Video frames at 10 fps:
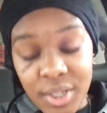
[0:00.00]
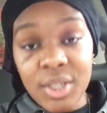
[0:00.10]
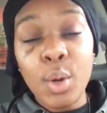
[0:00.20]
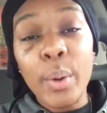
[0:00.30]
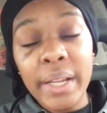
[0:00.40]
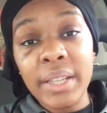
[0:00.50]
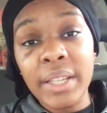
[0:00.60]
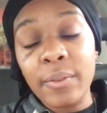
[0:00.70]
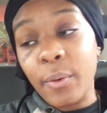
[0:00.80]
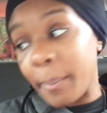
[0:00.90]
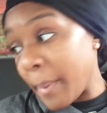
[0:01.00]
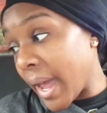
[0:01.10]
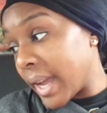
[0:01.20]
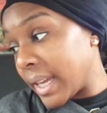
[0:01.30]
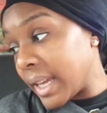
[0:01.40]
quickly for
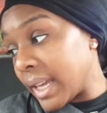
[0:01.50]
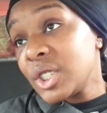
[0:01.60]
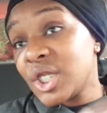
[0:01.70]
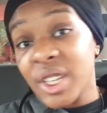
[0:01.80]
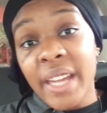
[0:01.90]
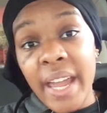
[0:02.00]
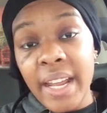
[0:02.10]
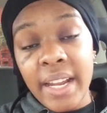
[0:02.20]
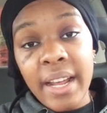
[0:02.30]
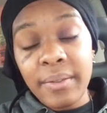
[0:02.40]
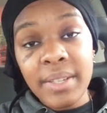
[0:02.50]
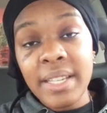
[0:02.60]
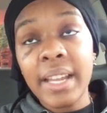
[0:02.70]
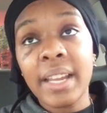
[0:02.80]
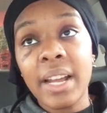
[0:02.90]
Maggie, she hated every
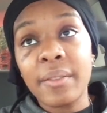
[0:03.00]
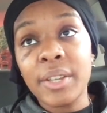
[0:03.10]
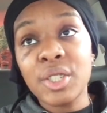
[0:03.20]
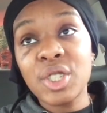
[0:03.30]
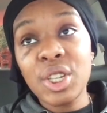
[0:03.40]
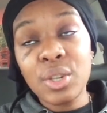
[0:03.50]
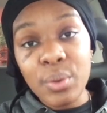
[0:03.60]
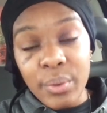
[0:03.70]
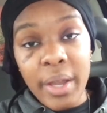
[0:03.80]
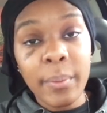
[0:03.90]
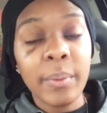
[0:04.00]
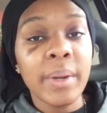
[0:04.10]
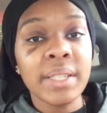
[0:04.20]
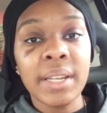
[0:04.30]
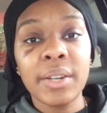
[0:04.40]
second of it. She knew that we
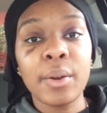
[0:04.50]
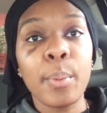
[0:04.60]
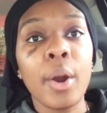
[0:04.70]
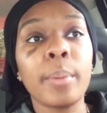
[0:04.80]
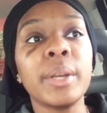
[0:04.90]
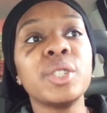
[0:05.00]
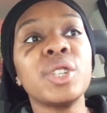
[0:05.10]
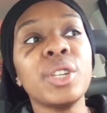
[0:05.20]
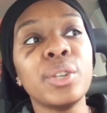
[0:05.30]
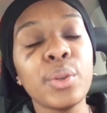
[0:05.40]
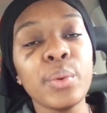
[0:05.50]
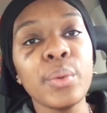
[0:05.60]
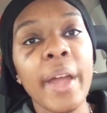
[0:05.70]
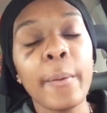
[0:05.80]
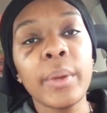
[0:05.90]
wasn't in an apartment. She knew
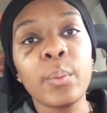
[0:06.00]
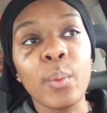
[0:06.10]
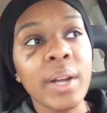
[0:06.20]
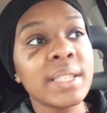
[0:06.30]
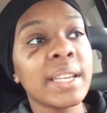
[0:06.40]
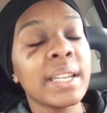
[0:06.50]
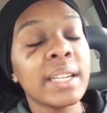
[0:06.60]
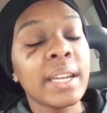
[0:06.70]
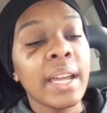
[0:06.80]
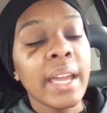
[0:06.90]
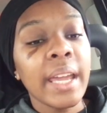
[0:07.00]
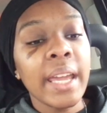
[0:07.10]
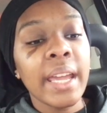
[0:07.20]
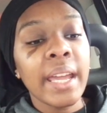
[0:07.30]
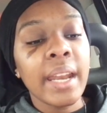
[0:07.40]
that we wasn't
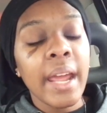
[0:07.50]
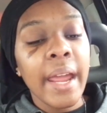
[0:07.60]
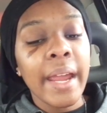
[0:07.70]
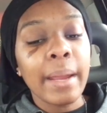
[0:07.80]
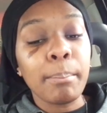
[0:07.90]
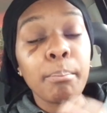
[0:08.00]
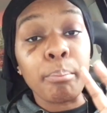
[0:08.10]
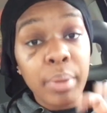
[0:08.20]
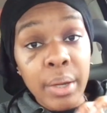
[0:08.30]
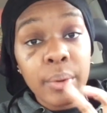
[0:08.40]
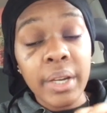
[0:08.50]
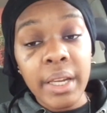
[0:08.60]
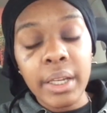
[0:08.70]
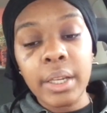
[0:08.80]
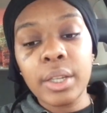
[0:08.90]
in a
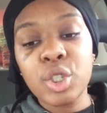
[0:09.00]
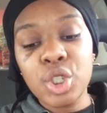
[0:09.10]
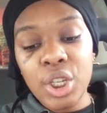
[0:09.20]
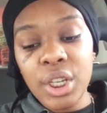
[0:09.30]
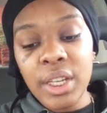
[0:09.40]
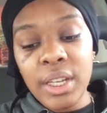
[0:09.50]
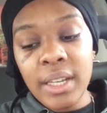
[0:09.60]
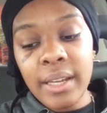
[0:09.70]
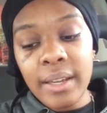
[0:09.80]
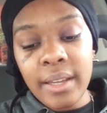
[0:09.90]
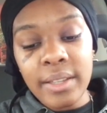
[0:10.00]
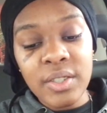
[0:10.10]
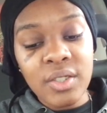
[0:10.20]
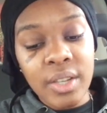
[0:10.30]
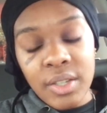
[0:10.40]
building. She is
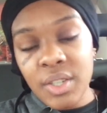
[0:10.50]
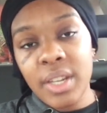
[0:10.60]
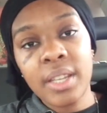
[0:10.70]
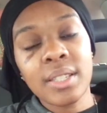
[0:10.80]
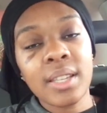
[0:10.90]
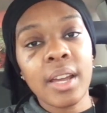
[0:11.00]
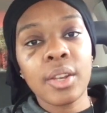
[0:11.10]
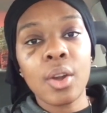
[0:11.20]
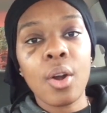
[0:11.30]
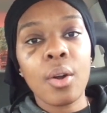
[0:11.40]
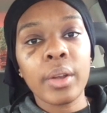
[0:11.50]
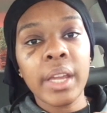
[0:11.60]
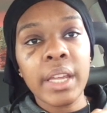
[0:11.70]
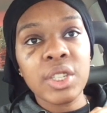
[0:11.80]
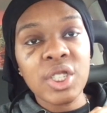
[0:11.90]
such an inside dog,
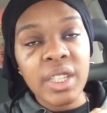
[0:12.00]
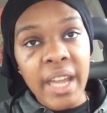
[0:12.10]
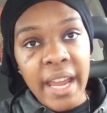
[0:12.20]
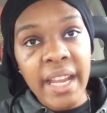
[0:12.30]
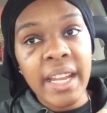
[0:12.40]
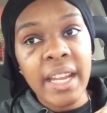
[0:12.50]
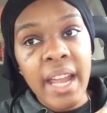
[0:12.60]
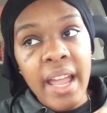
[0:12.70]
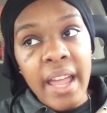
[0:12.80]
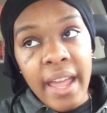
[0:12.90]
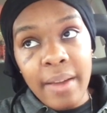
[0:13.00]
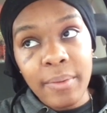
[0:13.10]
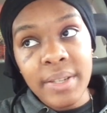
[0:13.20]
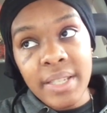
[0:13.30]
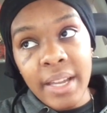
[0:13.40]
and she hated
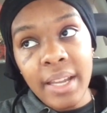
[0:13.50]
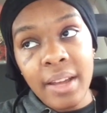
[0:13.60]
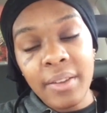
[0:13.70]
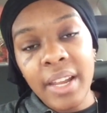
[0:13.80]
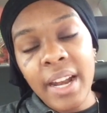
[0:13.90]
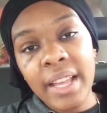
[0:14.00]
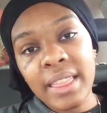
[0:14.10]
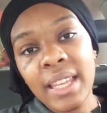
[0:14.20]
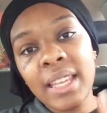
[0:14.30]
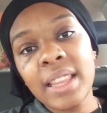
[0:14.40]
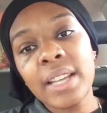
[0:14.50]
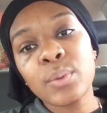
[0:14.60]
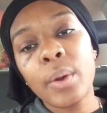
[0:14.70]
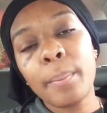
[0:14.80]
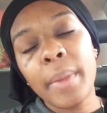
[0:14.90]
every second of it. And I think that's
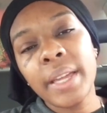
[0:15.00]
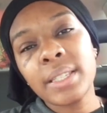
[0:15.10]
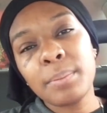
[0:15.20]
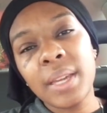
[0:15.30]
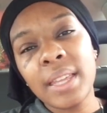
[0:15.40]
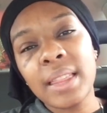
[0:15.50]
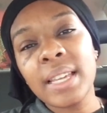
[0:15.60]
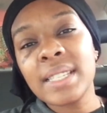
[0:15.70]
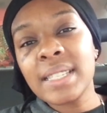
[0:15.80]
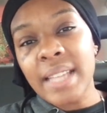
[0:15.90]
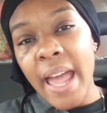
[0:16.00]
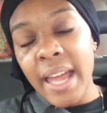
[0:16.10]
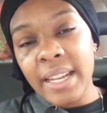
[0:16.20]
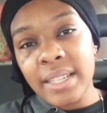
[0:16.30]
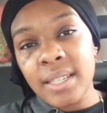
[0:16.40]
what makes me the
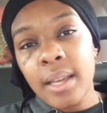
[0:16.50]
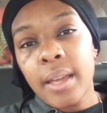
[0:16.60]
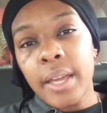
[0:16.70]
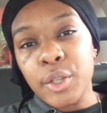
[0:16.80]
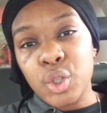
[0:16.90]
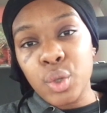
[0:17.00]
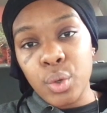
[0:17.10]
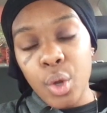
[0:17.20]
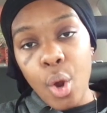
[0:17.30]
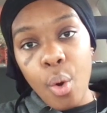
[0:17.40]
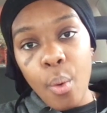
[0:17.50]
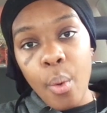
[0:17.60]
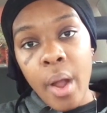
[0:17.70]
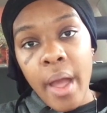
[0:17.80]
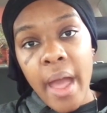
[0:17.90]
saddest, is to
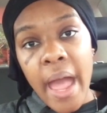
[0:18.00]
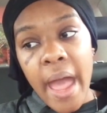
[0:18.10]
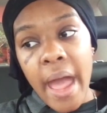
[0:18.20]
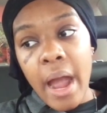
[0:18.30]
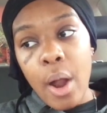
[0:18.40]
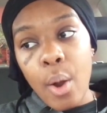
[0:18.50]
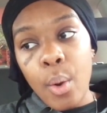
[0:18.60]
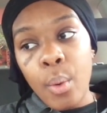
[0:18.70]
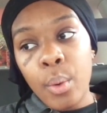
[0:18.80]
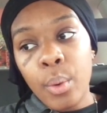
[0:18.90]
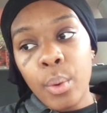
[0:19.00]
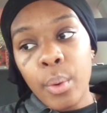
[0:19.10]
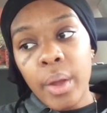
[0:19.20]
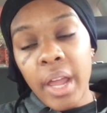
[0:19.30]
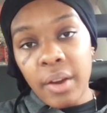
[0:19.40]
know how
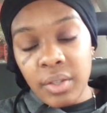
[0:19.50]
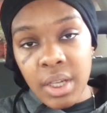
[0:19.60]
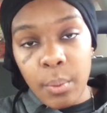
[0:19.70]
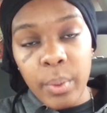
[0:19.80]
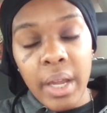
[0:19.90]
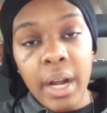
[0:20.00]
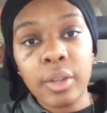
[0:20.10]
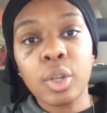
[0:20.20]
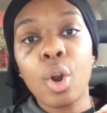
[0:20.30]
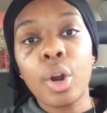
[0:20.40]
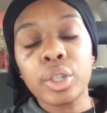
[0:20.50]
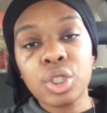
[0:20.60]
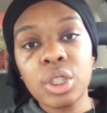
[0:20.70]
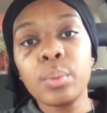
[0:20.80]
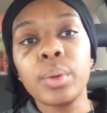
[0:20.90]
every time we got out the car,
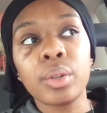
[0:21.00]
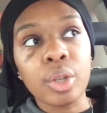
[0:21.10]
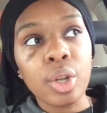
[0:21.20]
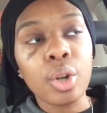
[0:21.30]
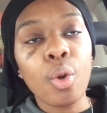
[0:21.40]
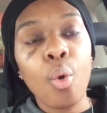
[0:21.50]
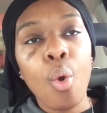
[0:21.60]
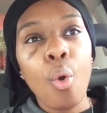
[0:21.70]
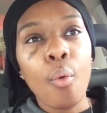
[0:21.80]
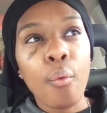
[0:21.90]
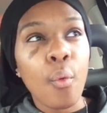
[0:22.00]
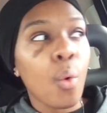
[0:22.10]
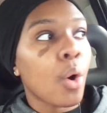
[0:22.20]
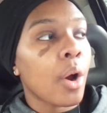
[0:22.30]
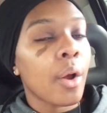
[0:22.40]
she would look
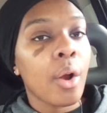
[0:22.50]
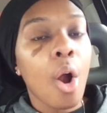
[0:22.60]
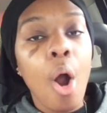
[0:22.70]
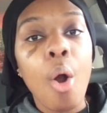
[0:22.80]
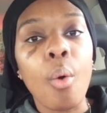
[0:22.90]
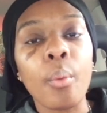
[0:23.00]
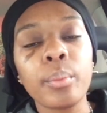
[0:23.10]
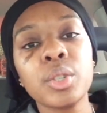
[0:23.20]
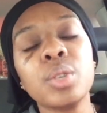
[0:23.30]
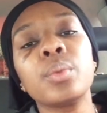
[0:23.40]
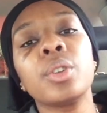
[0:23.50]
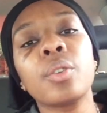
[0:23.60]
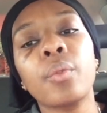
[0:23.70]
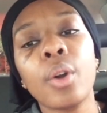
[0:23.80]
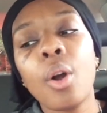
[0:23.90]
for home. She would look
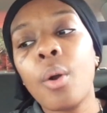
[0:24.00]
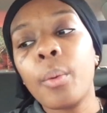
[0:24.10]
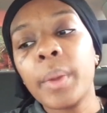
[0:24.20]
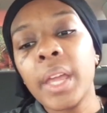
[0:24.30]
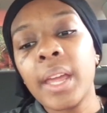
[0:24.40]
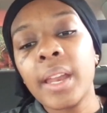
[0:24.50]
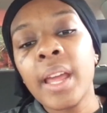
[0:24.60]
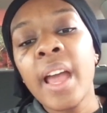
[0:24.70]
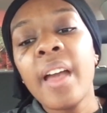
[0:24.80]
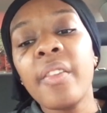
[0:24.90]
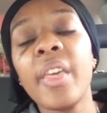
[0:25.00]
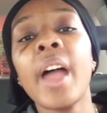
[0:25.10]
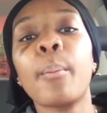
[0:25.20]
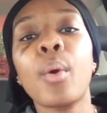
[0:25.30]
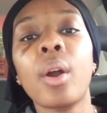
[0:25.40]
for a home, and
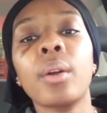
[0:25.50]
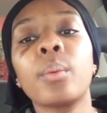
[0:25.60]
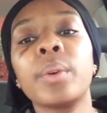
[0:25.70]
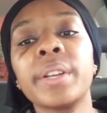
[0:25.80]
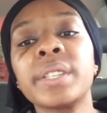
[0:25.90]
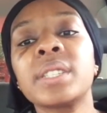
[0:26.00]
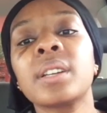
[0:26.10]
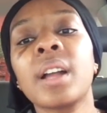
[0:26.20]
that part was